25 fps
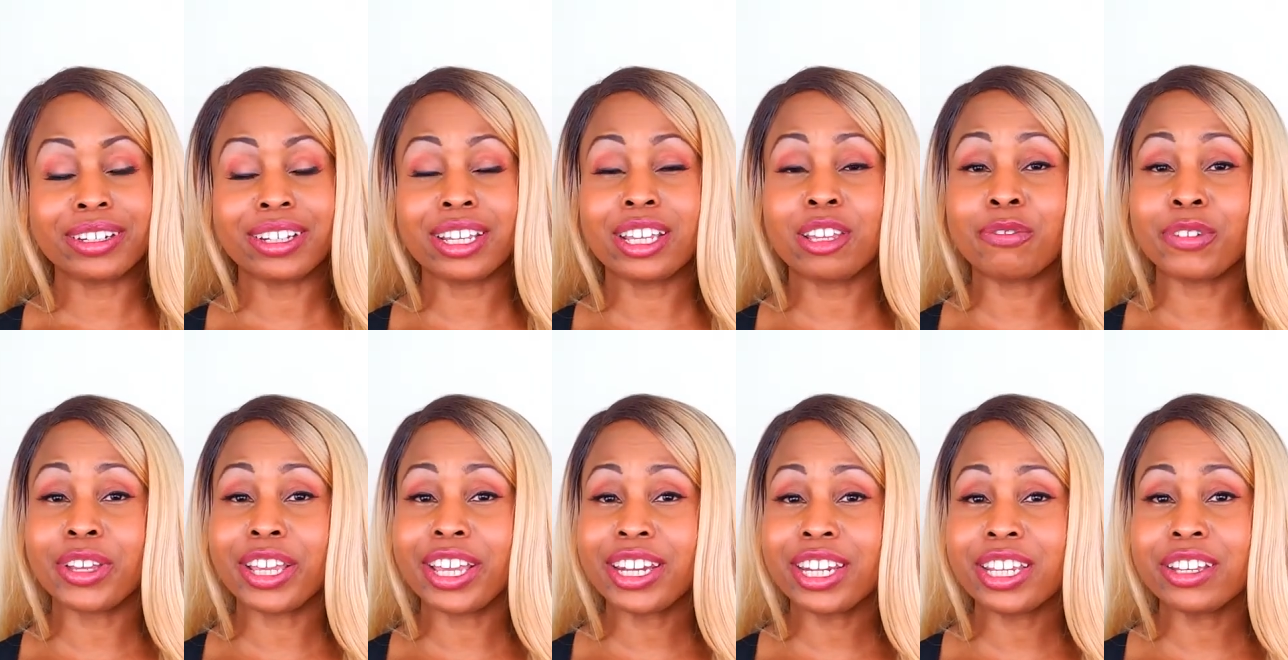If
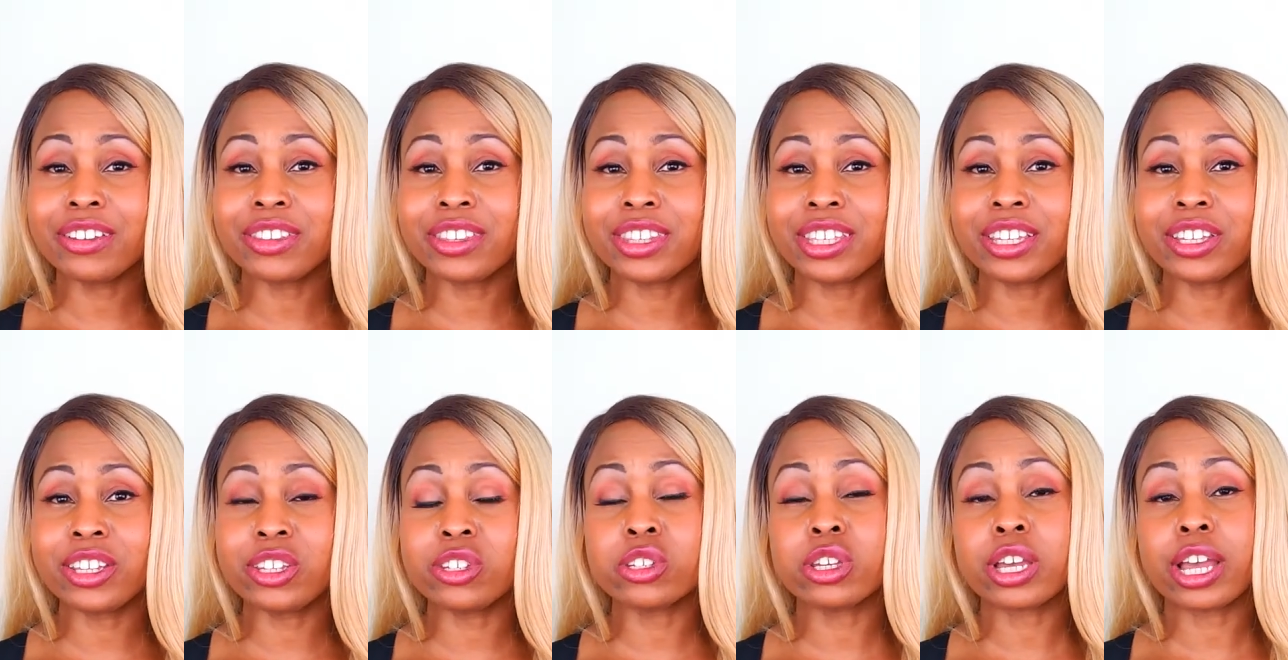any of
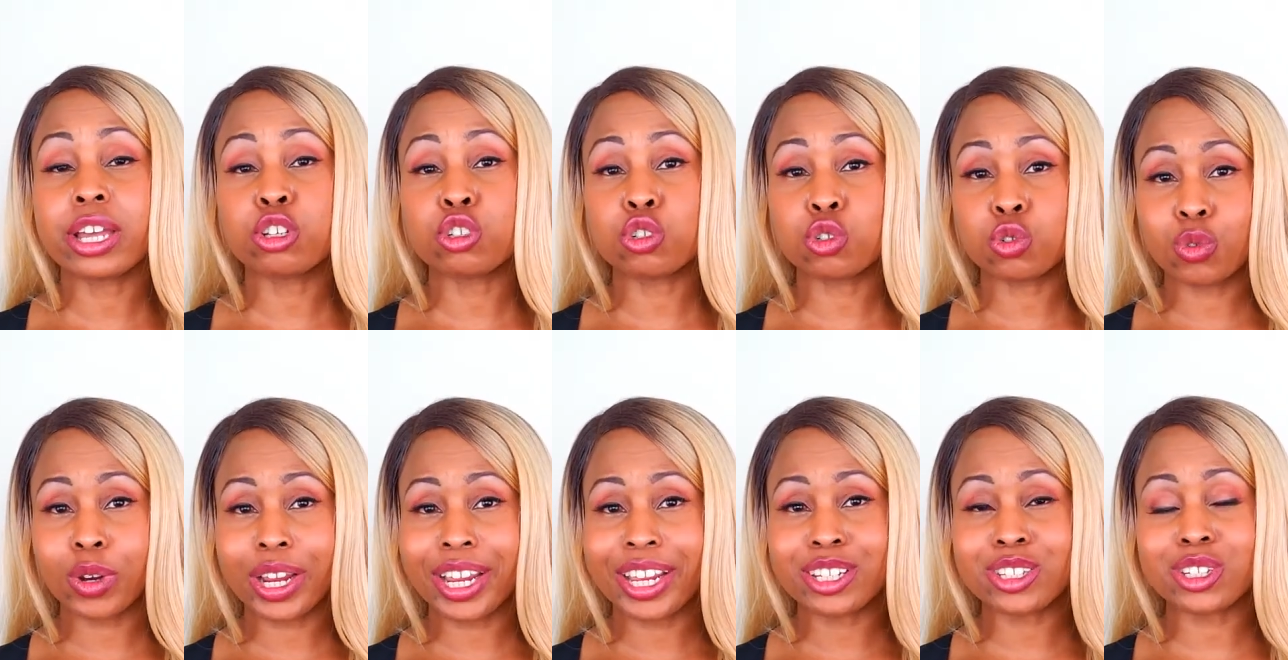these
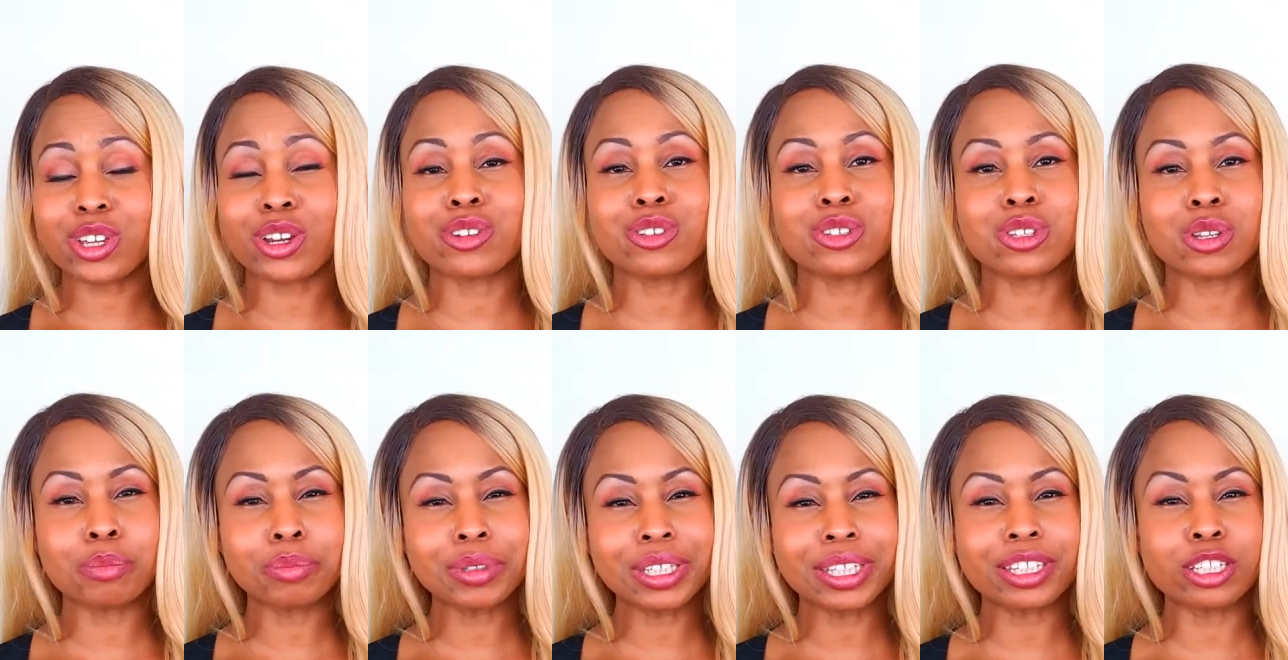traits are
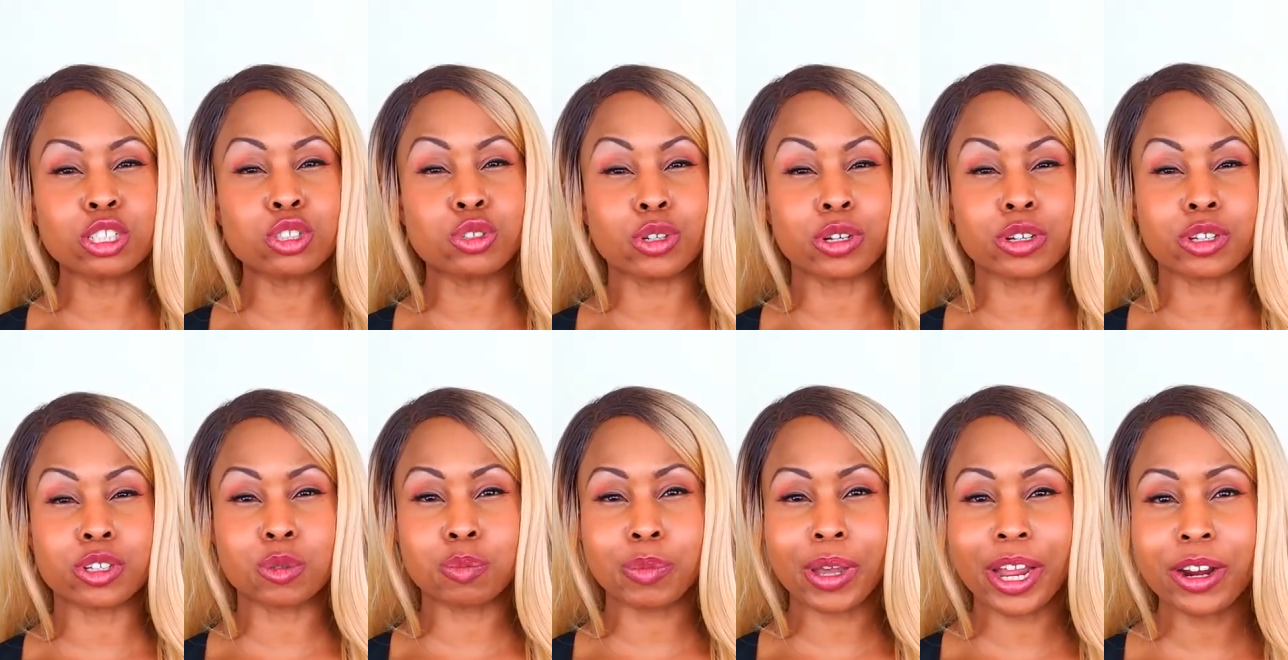something that you're
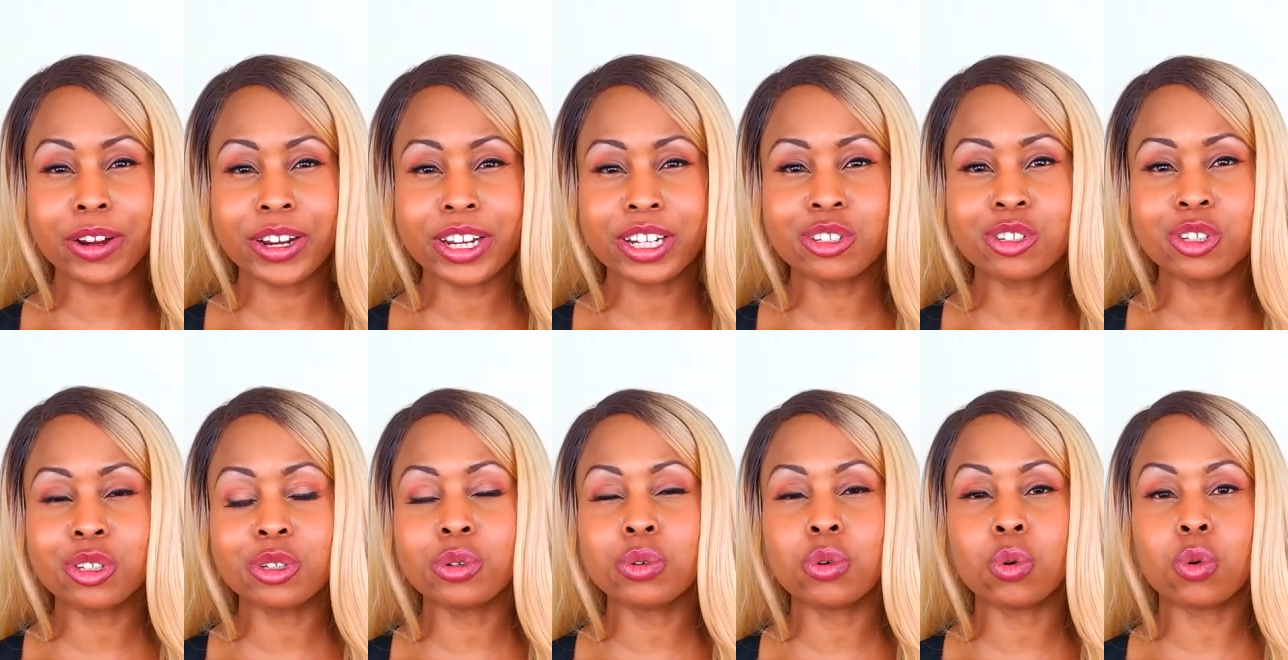aspiring
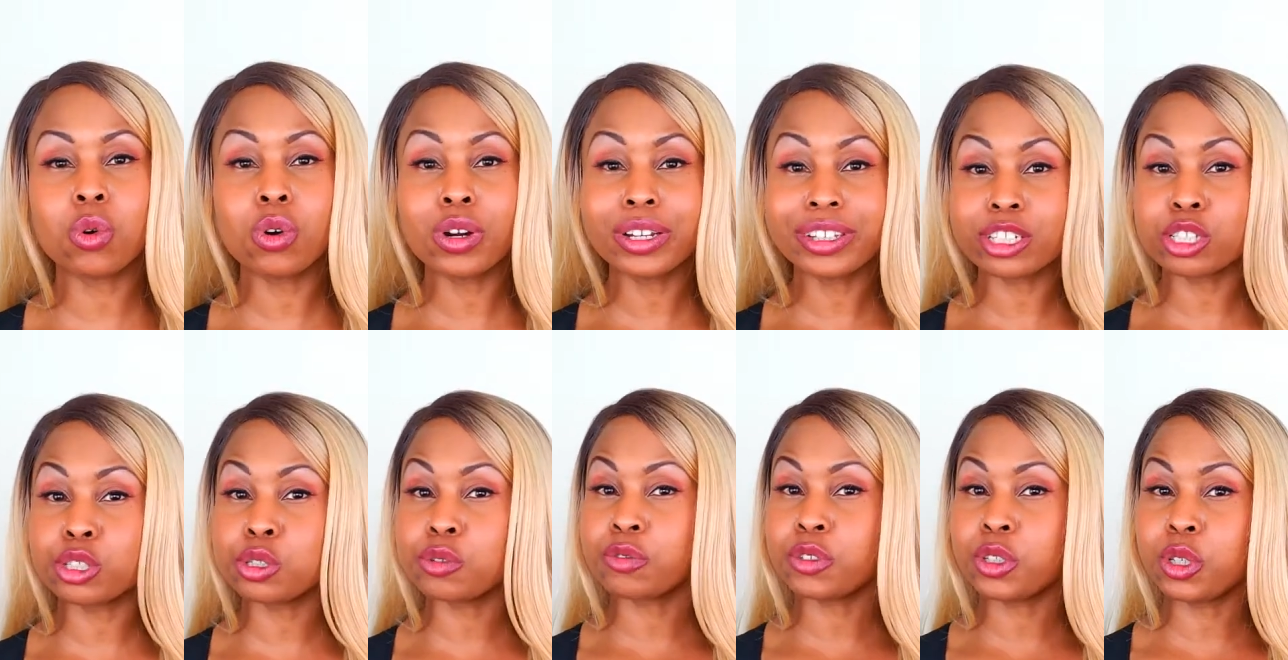to or
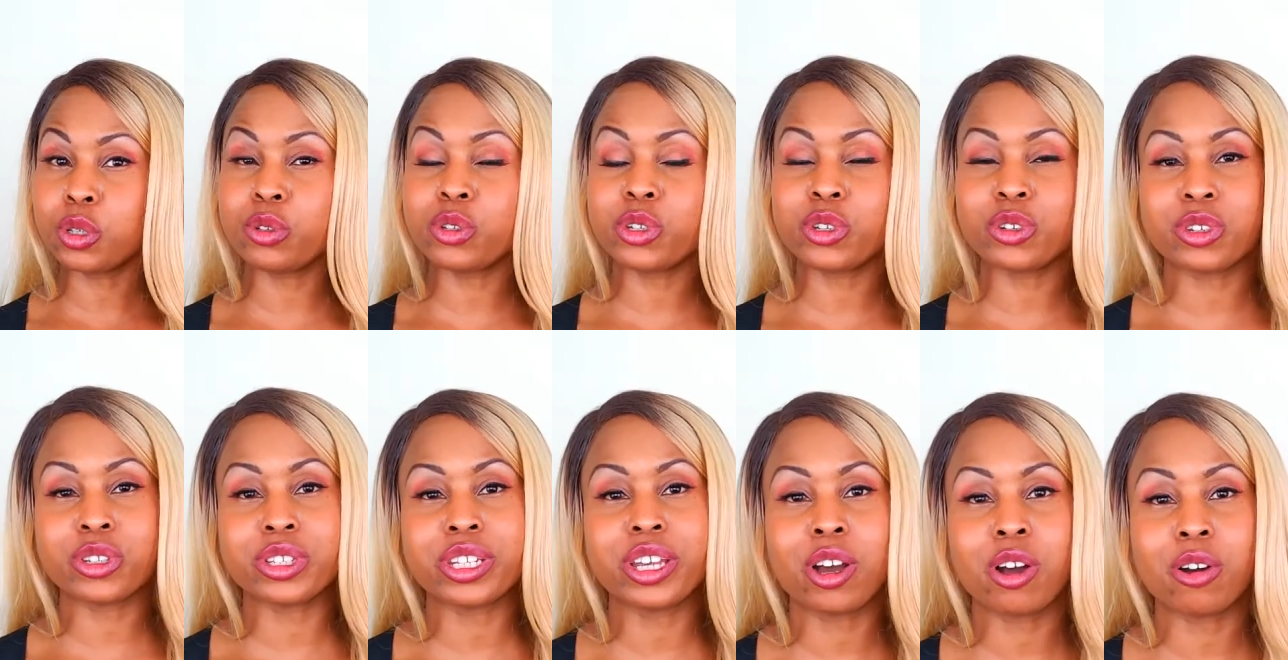that you've used
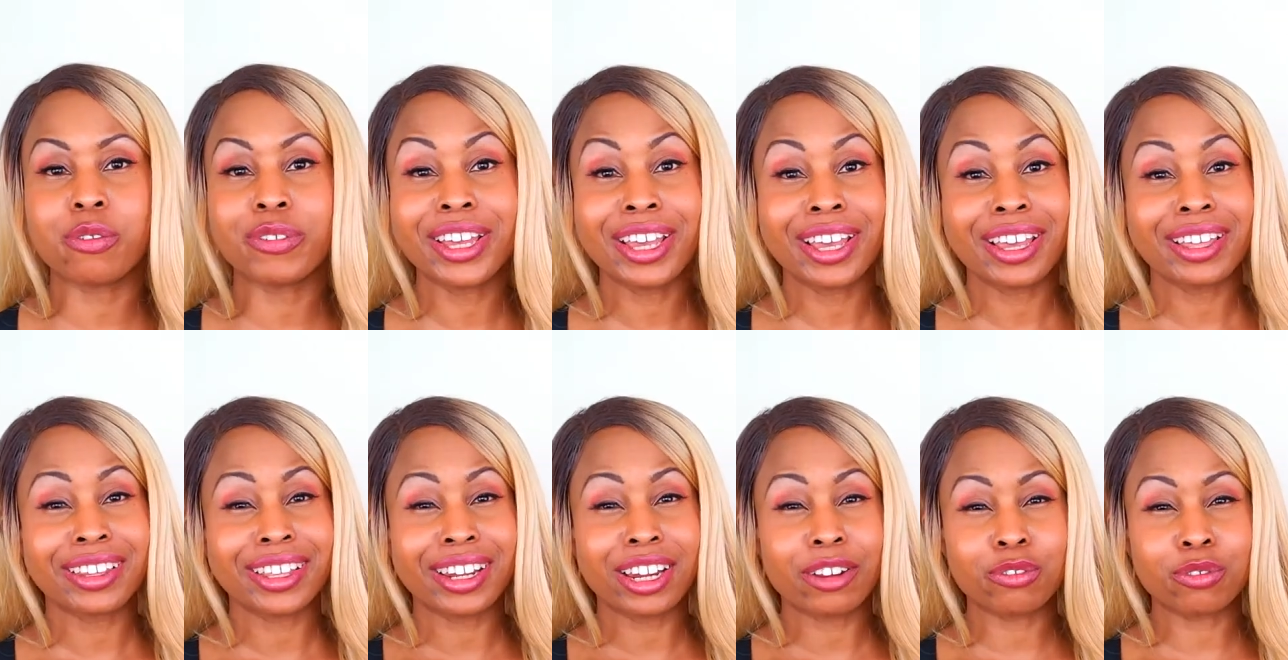yourself
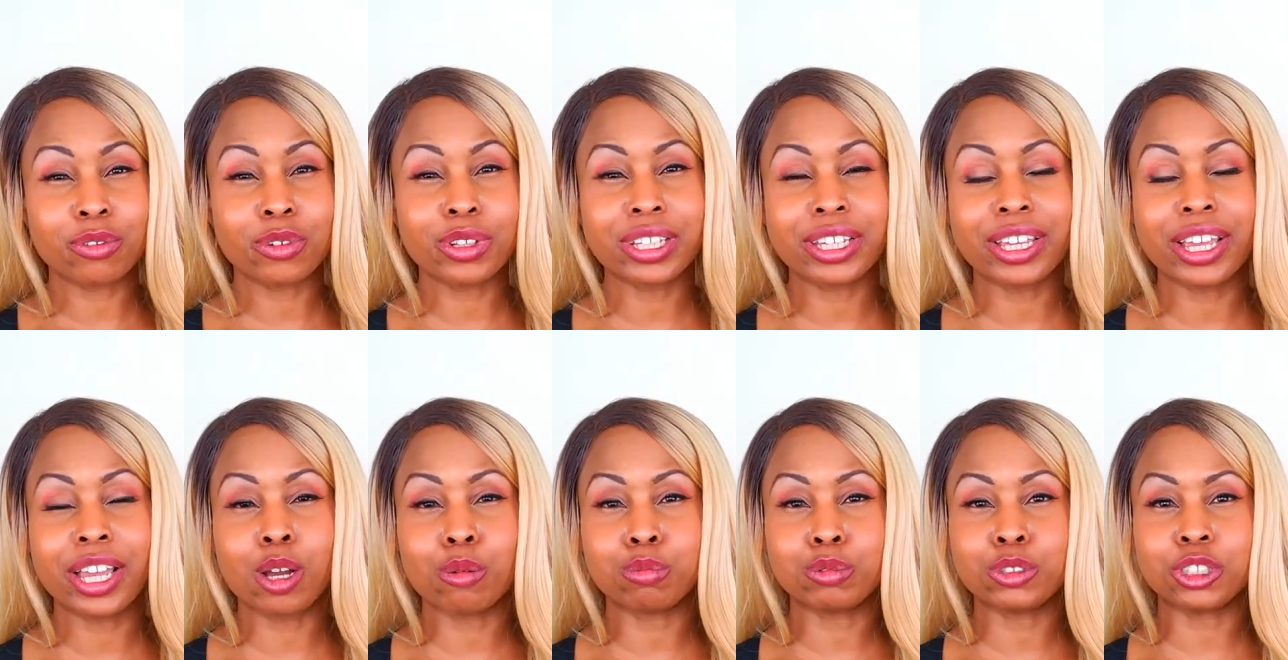that have really
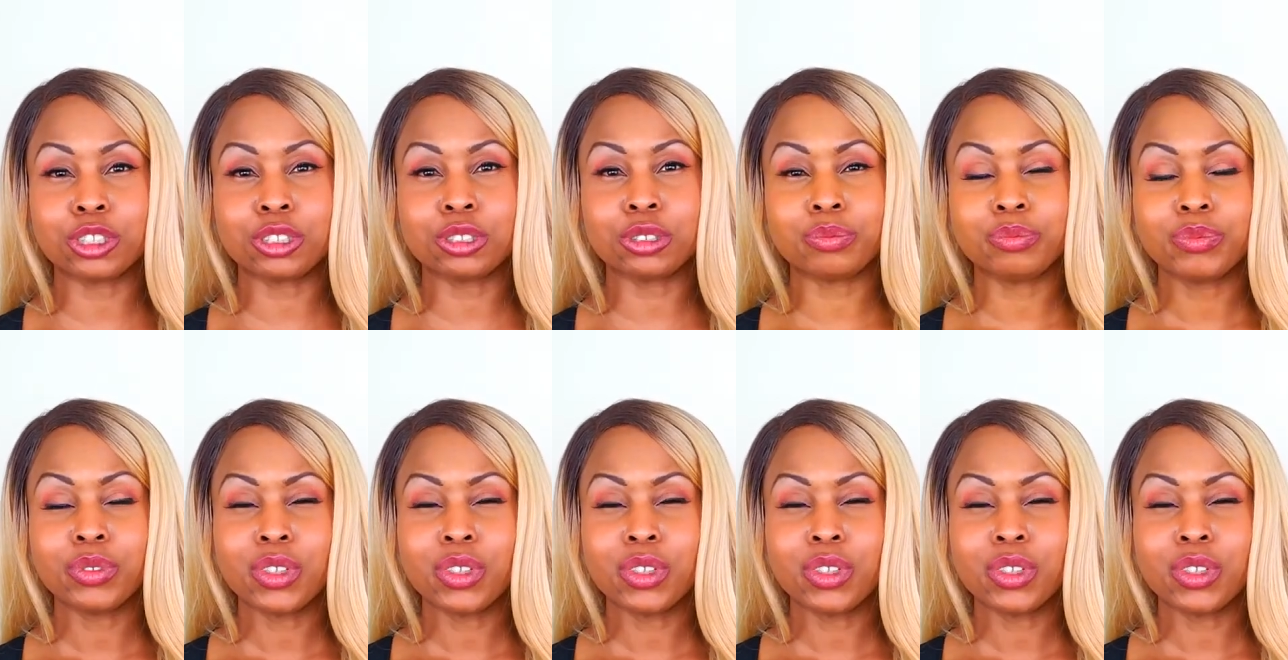helped you.